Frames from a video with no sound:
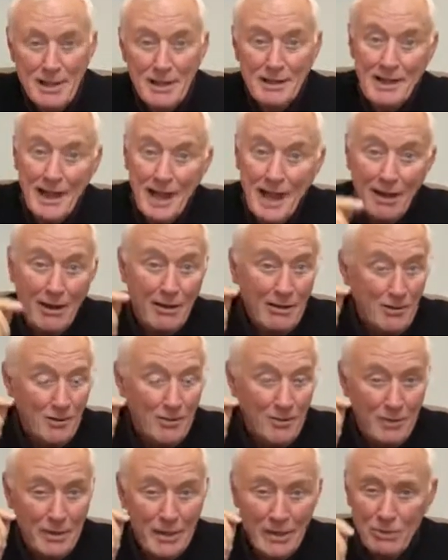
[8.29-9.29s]
Now,
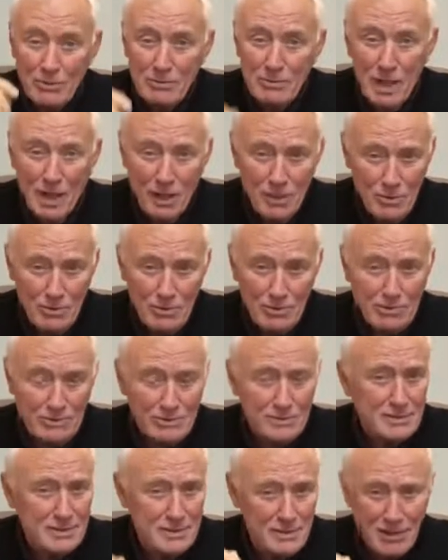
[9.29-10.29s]
we all know
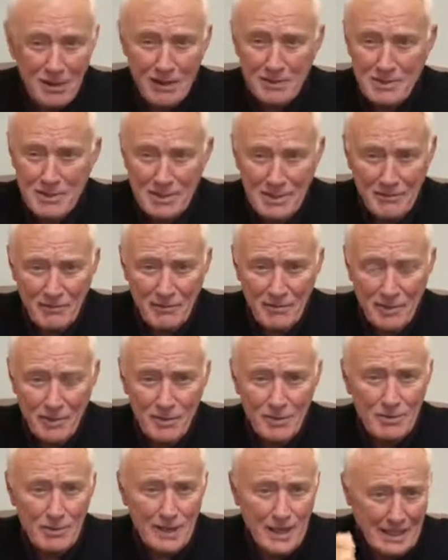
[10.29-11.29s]
times are
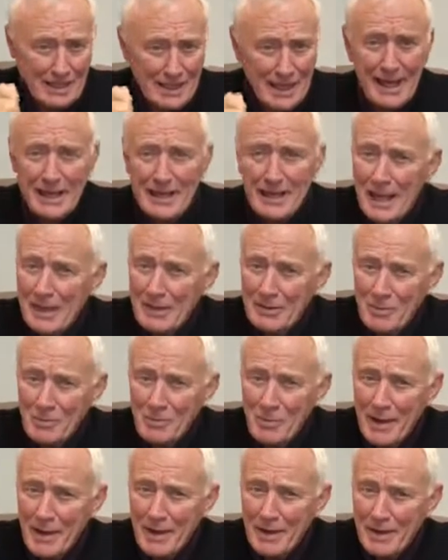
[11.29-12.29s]
difficult and getting out and
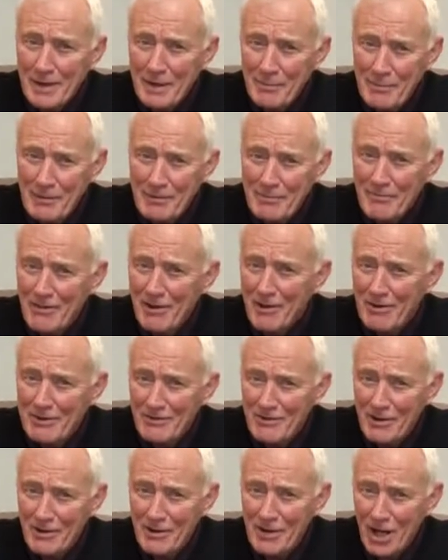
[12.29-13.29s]
about can be very,
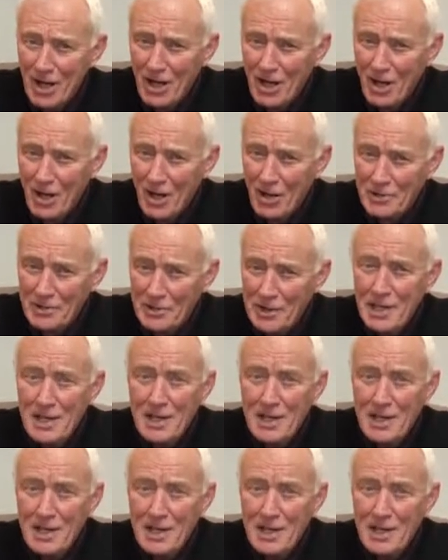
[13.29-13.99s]
very hard,